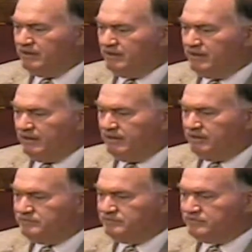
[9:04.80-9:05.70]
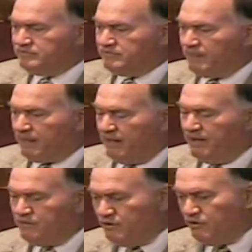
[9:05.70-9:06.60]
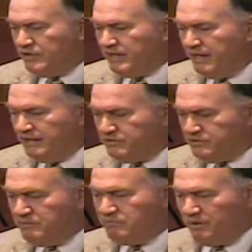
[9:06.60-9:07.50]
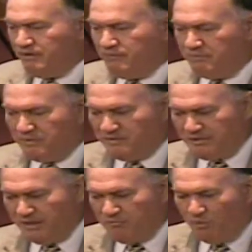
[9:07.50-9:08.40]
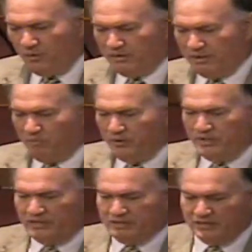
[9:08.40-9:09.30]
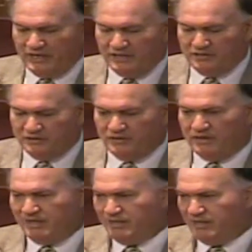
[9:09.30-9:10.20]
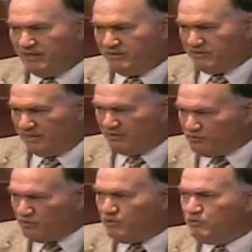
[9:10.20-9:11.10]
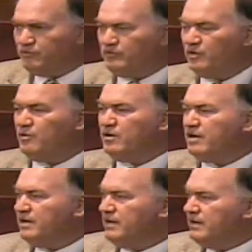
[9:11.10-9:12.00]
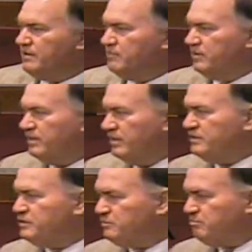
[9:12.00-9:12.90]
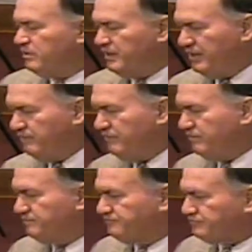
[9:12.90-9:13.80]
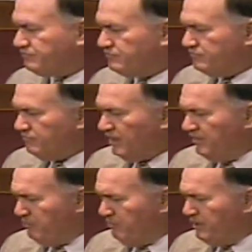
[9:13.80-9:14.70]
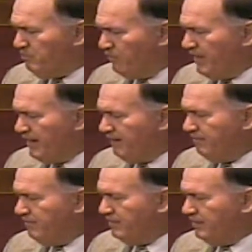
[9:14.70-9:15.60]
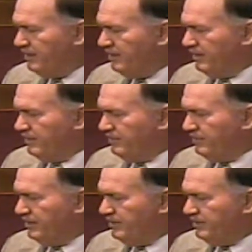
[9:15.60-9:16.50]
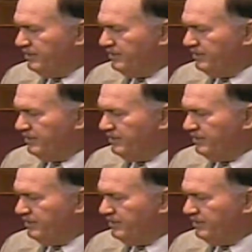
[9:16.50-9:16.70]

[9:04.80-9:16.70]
Um, if you look at it simply from the standpoint that predestination is a truthful religious belief that people have, then